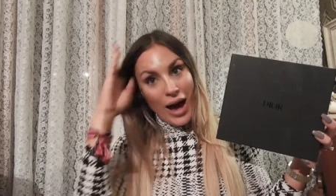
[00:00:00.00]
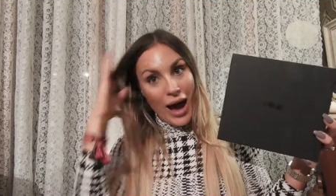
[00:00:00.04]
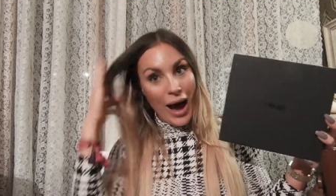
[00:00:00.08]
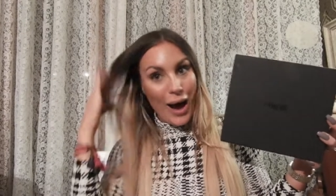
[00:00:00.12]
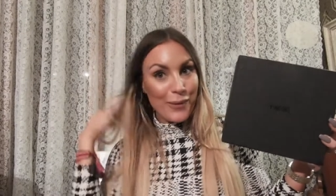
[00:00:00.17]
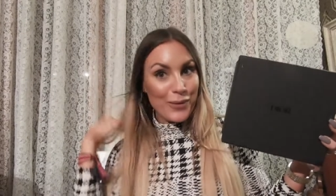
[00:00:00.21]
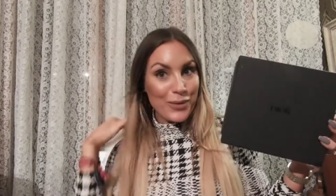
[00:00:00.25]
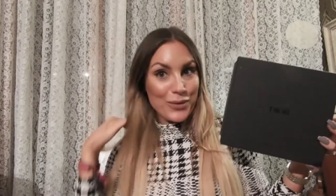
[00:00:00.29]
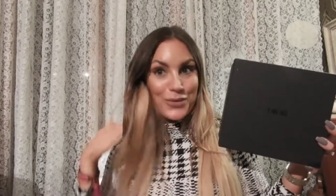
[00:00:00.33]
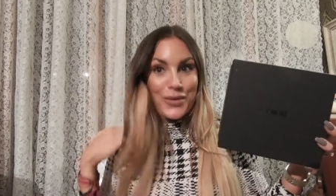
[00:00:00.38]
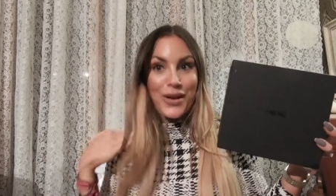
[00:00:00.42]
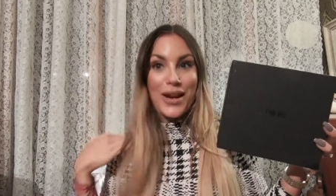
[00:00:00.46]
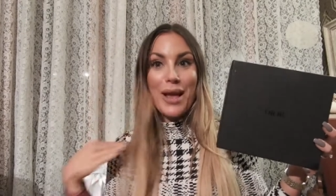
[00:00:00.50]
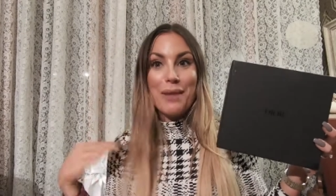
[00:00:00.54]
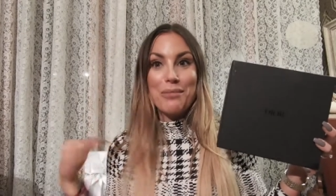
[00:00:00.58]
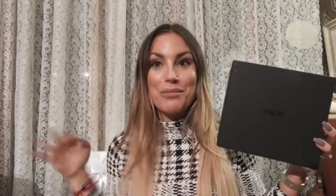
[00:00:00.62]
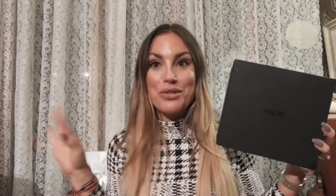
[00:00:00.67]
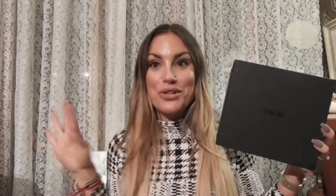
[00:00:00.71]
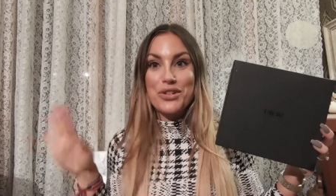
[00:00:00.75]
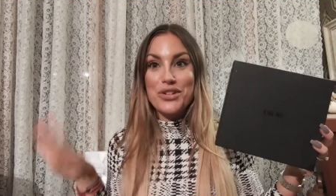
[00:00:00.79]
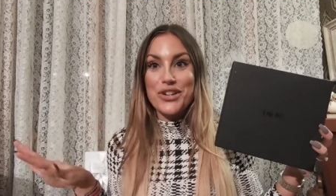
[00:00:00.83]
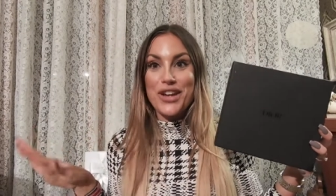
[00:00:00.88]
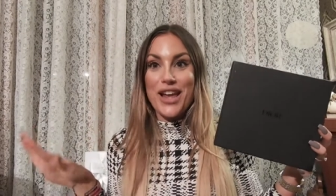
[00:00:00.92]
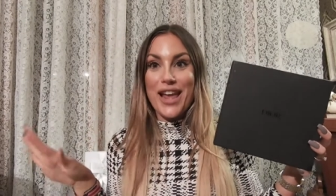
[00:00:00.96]
i would really
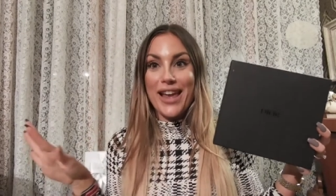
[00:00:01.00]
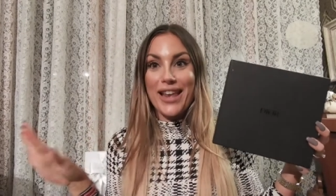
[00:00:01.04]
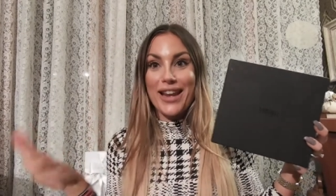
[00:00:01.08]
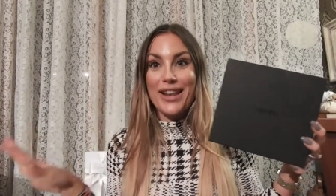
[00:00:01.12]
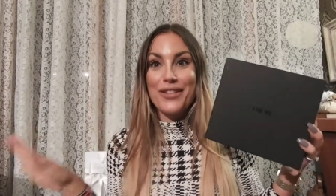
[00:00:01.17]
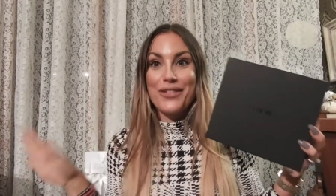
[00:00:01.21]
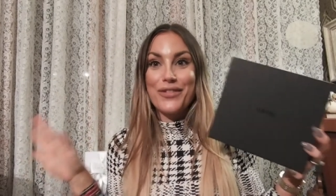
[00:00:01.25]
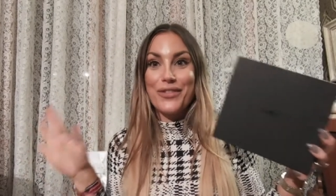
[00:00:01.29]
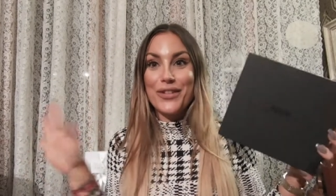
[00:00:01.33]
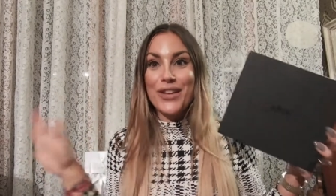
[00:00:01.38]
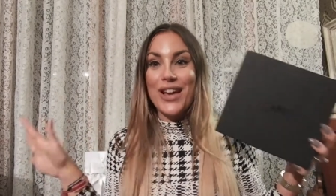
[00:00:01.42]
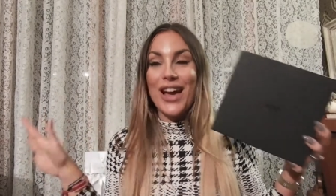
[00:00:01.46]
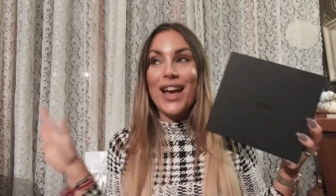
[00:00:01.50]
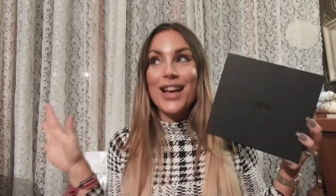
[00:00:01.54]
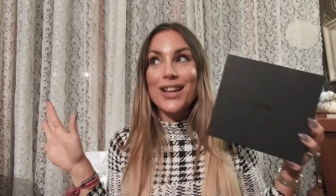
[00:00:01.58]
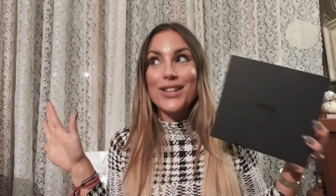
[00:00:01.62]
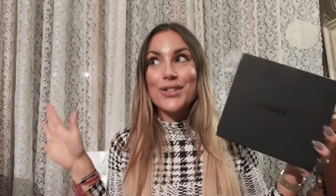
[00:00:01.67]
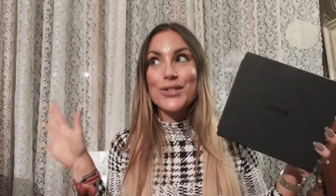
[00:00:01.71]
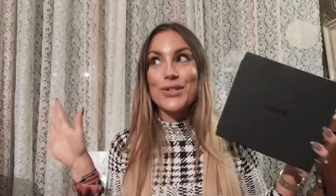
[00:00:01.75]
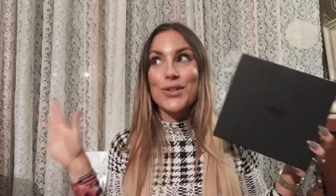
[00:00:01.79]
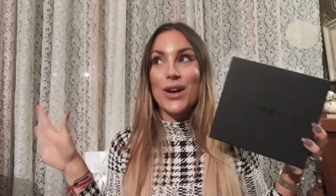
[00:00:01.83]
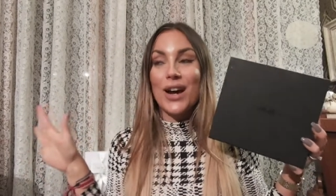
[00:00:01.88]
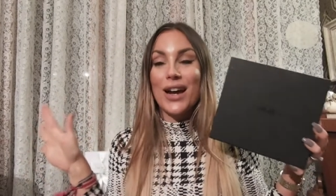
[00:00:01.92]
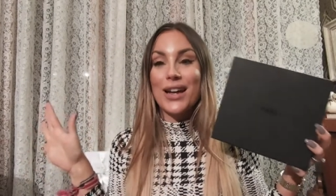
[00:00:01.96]
appreciate it if you
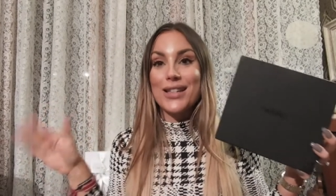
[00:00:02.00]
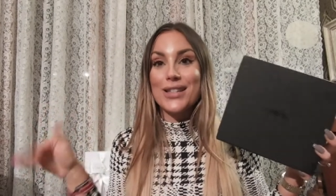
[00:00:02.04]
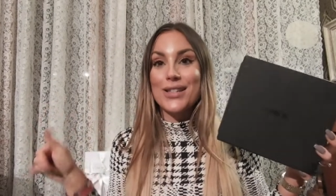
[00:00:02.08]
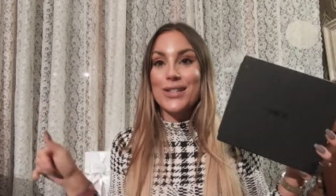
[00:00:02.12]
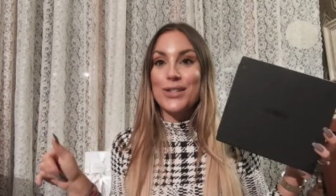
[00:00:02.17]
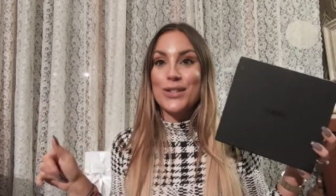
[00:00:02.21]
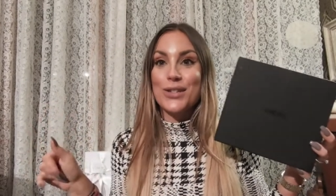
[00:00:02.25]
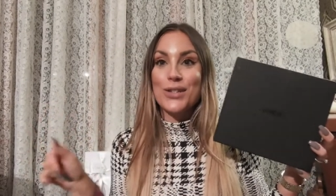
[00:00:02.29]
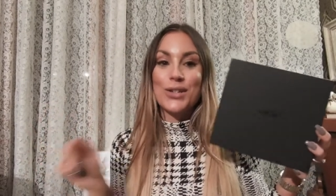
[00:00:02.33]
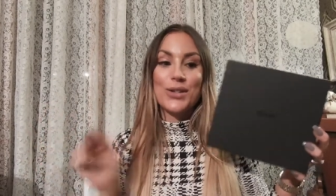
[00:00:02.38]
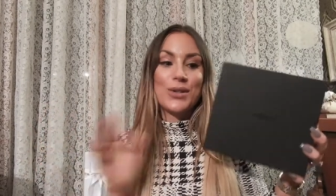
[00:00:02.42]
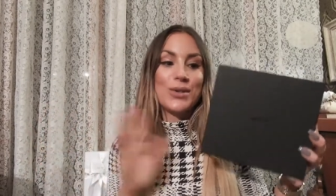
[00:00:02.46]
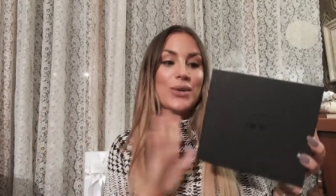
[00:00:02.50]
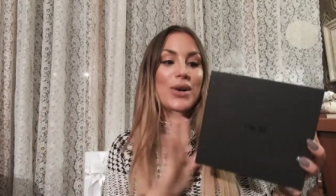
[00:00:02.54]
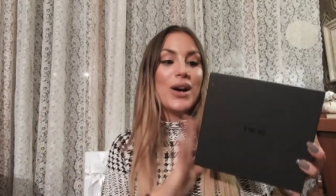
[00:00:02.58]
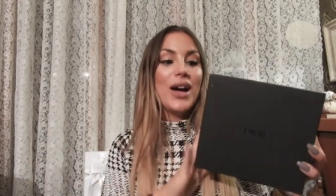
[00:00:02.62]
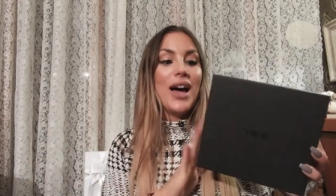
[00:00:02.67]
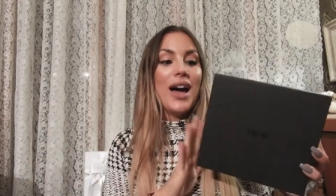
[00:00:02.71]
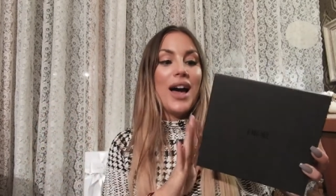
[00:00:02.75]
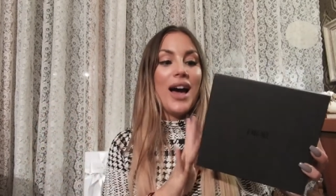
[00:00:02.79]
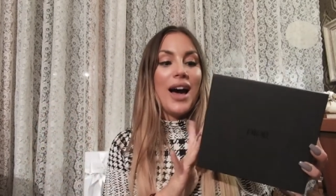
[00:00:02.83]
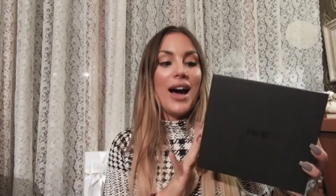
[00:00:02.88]
guys tries to